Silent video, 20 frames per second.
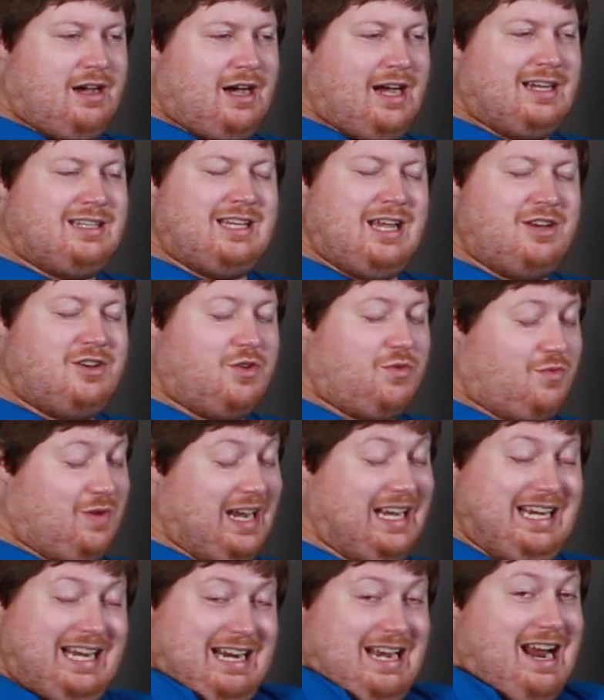I tend to
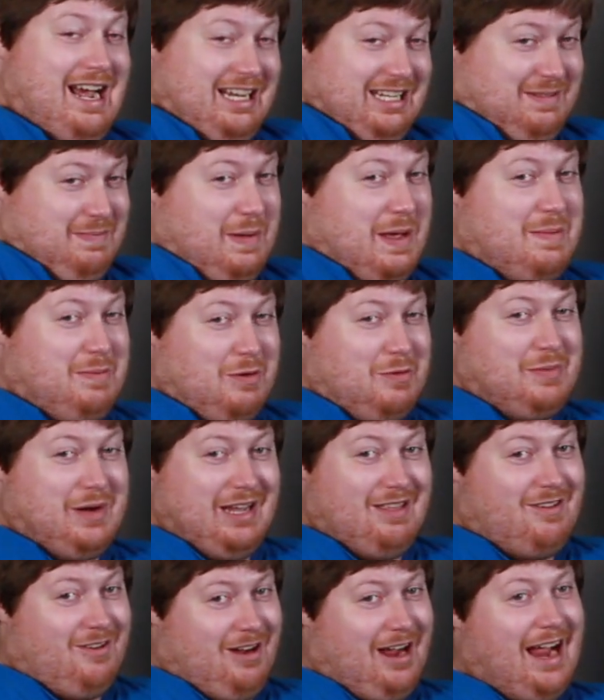recognize people
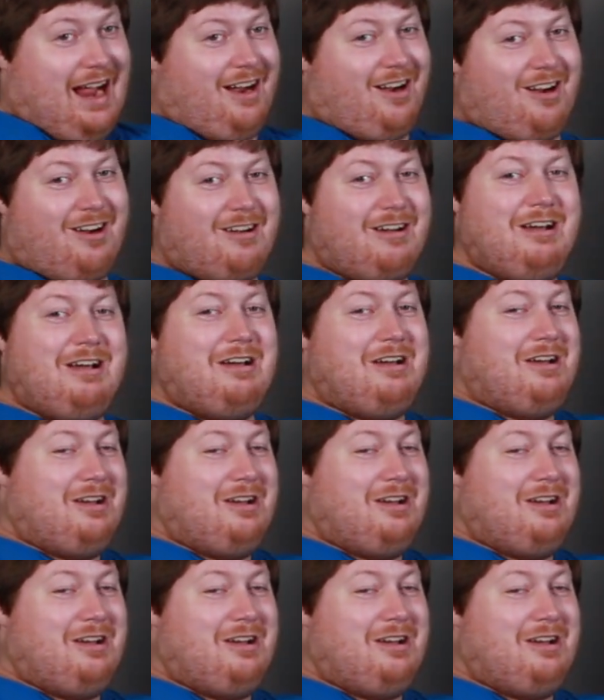by their hair,